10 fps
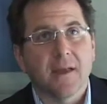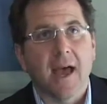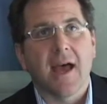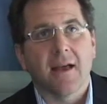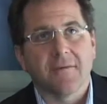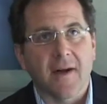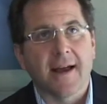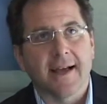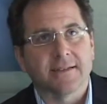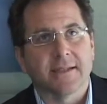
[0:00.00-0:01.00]
and
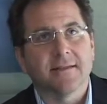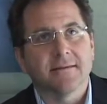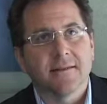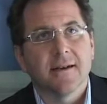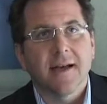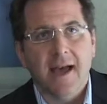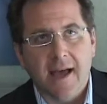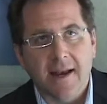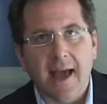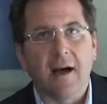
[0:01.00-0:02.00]
financing
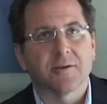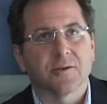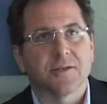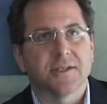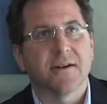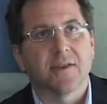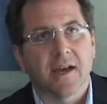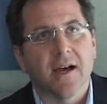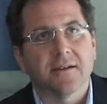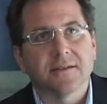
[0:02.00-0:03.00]
and outsourcing
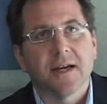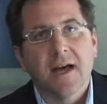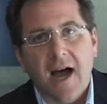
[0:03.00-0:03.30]
everything else.